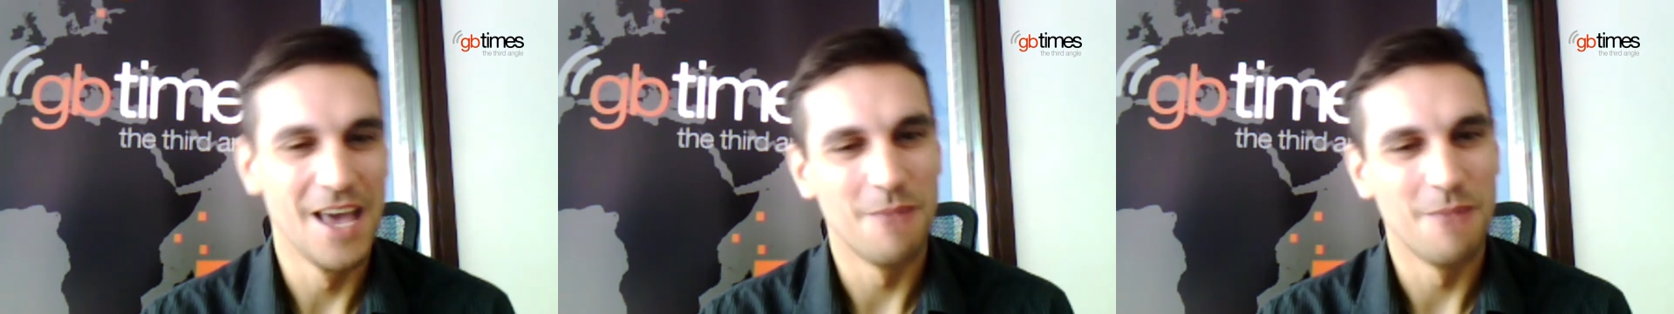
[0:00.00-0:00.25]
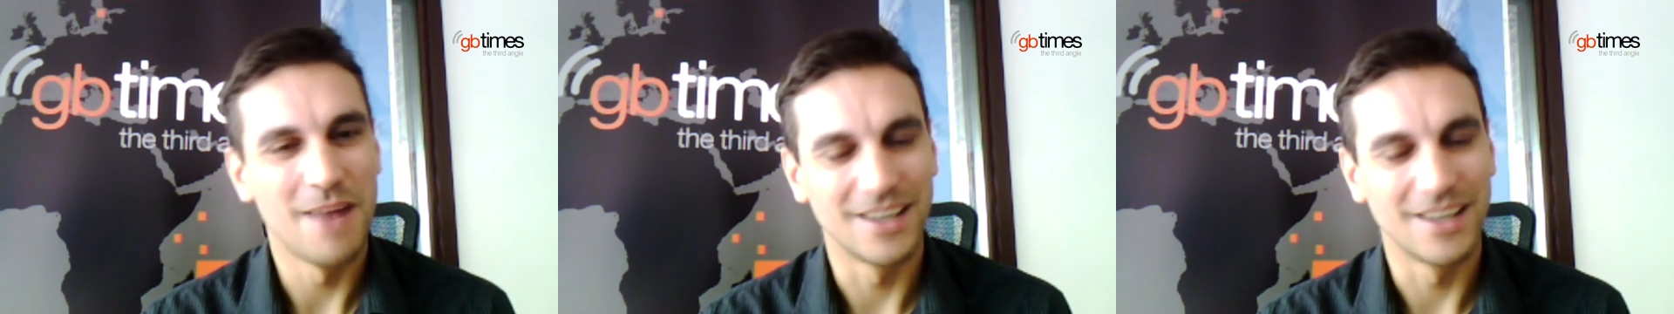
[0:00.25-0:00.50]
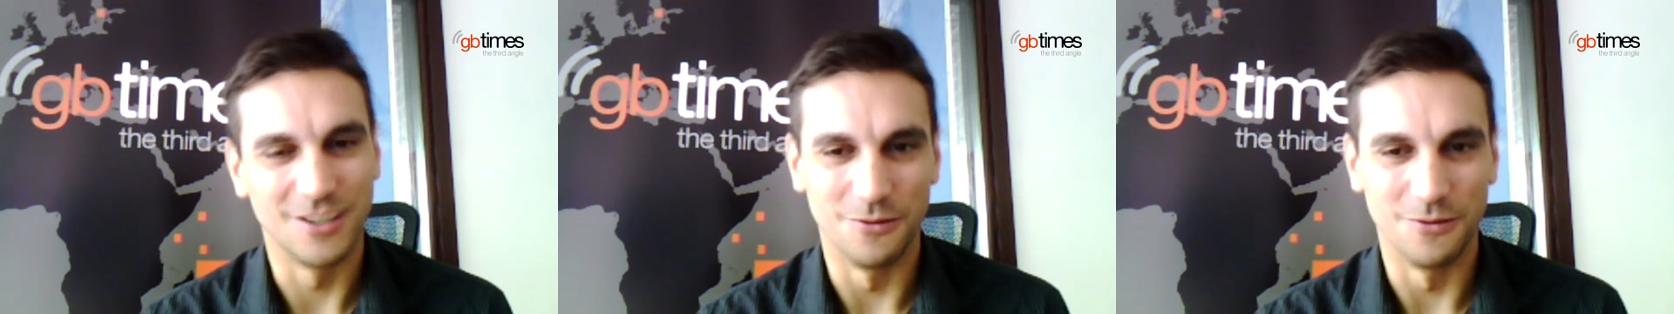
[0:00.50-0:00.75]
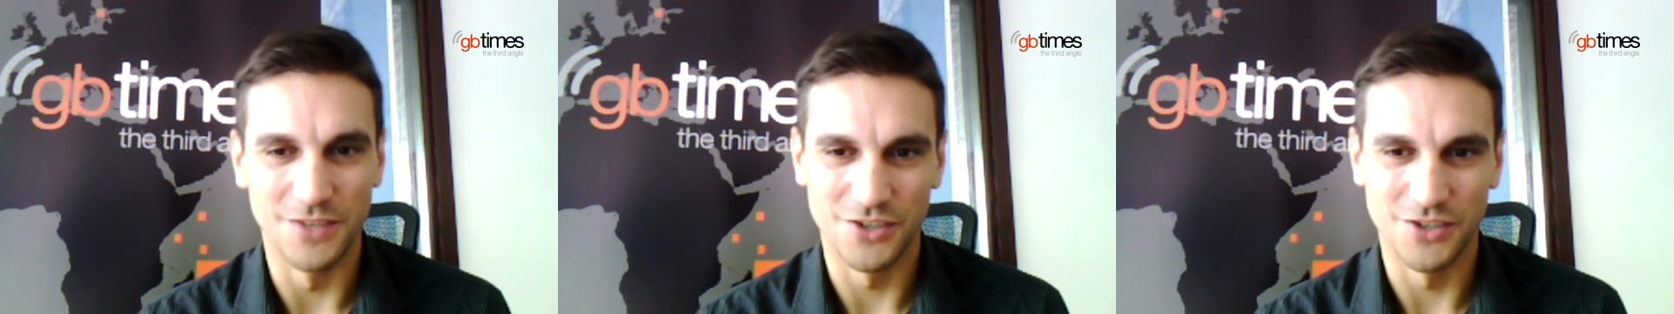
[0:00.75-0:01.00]
marked the
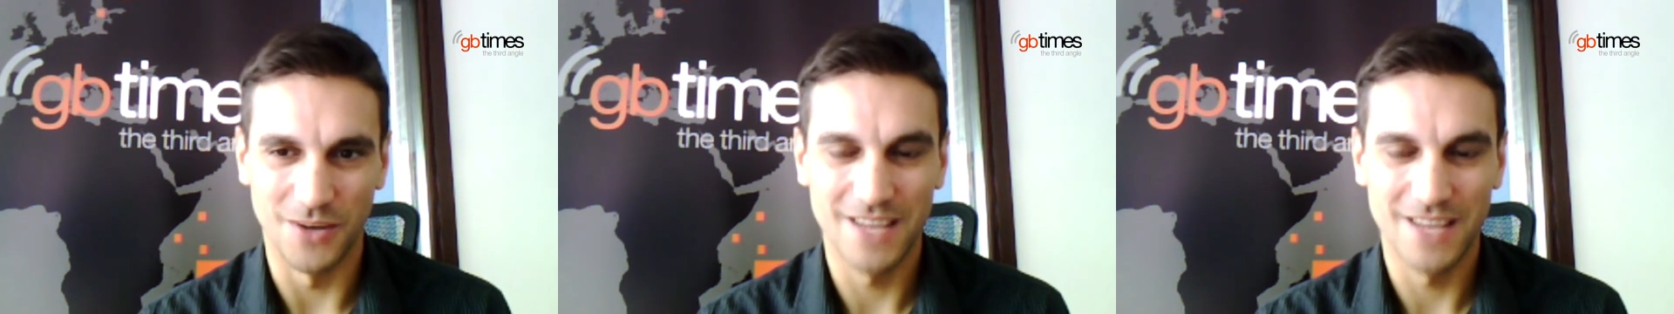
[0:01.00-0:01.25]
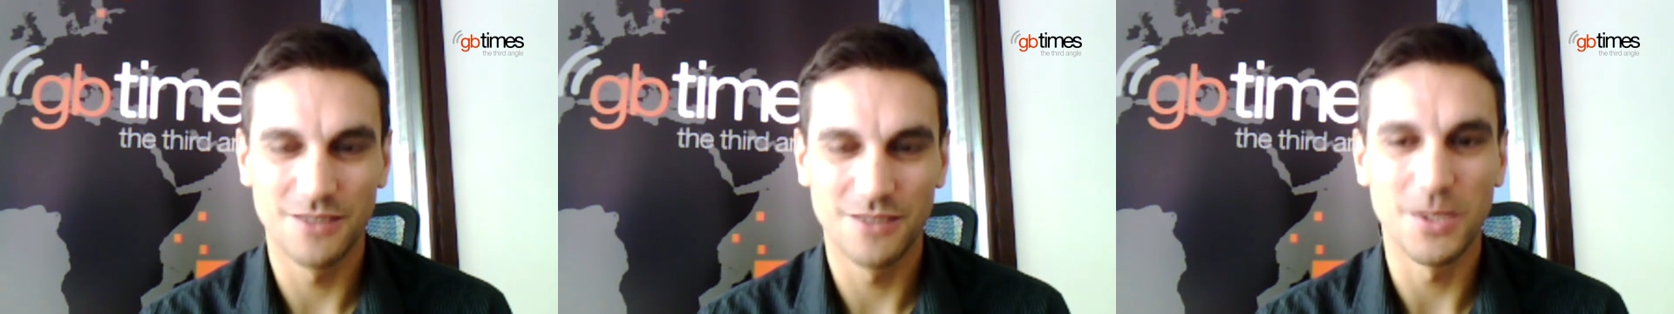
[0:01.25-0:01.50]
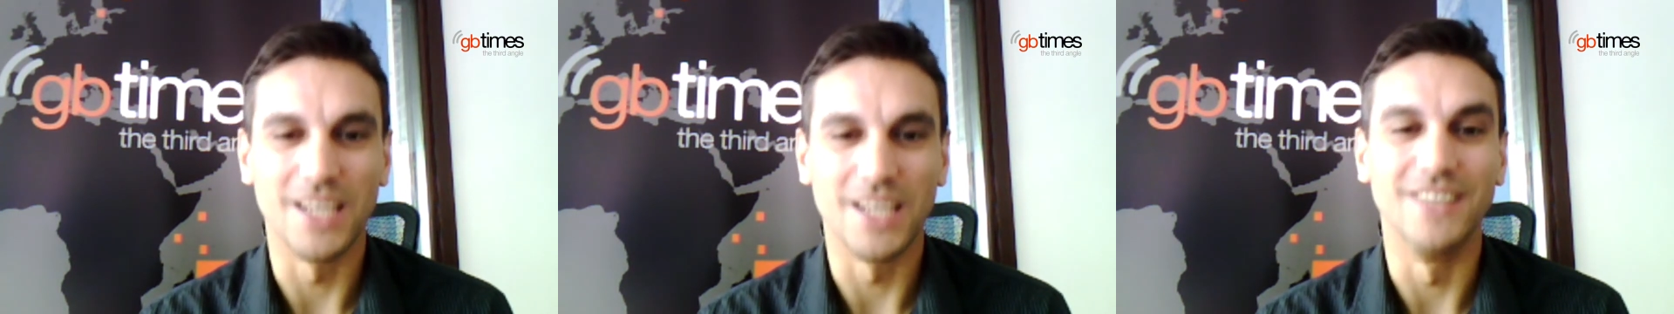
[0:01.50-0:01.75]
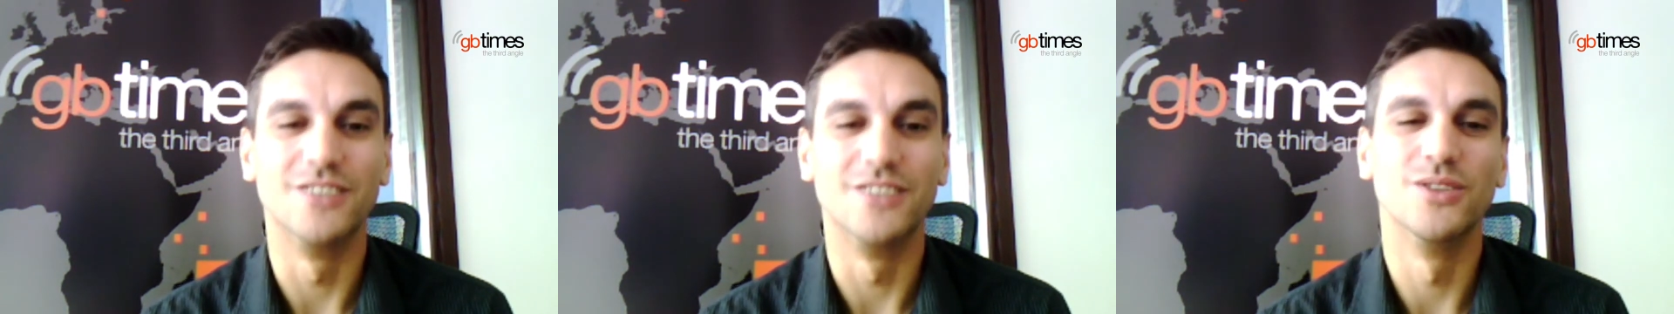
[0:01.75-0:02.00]
official entry
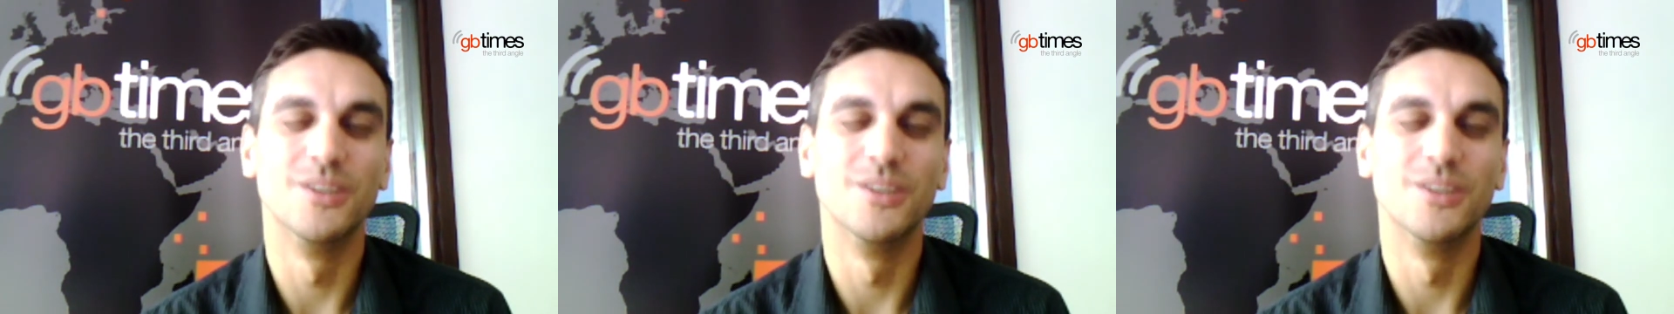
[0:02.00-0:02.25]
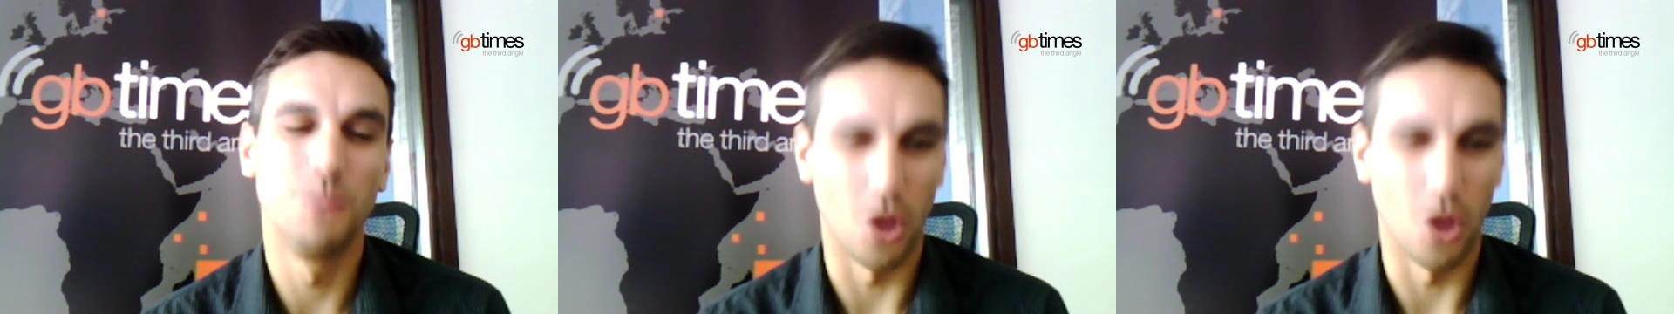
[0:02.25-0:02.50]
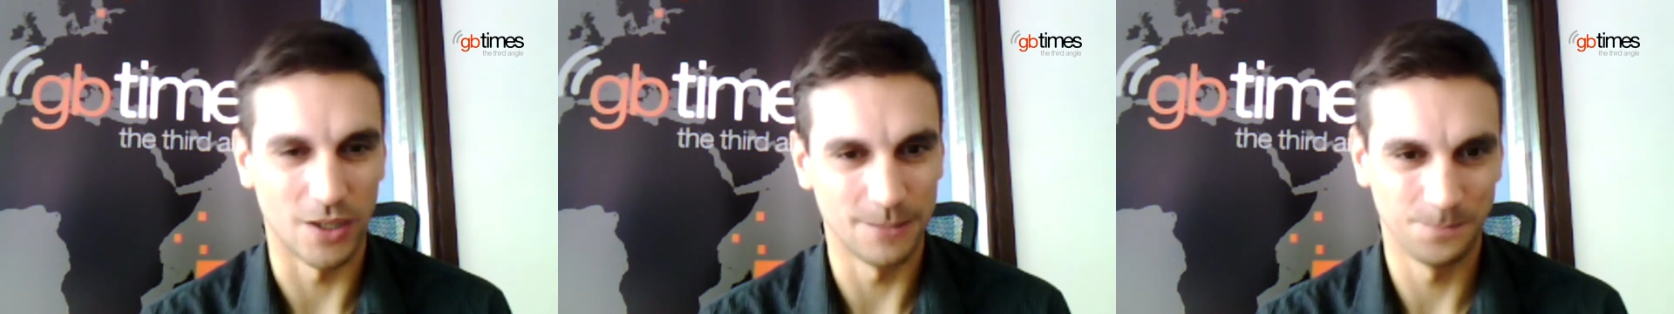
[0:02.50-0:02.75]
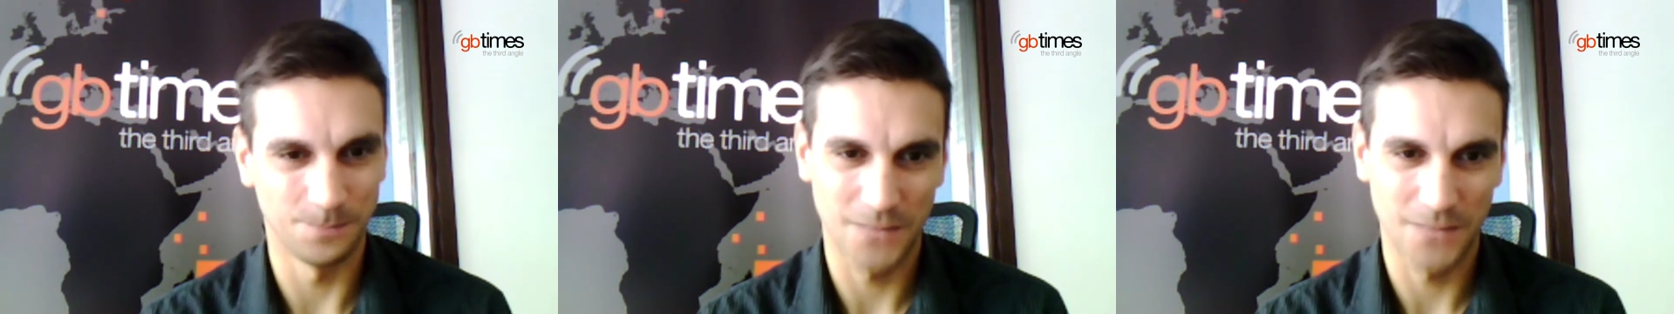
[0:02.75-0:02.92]
into the bloc.